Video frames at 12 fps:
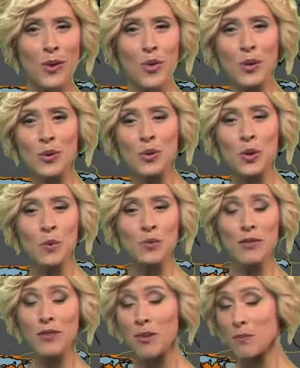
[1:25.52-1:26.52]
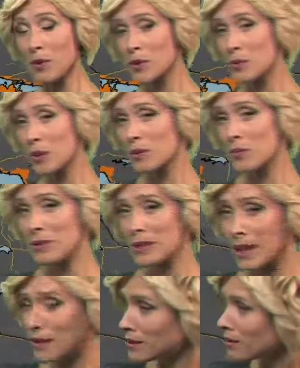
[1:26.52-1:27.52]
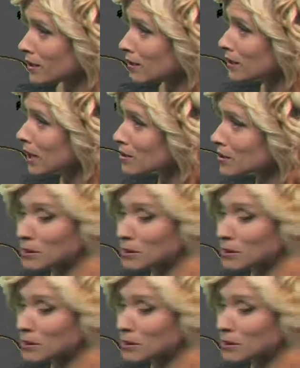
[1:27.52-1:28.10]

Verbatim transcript: and thunderstorms that for the most part will be non-severe in nature,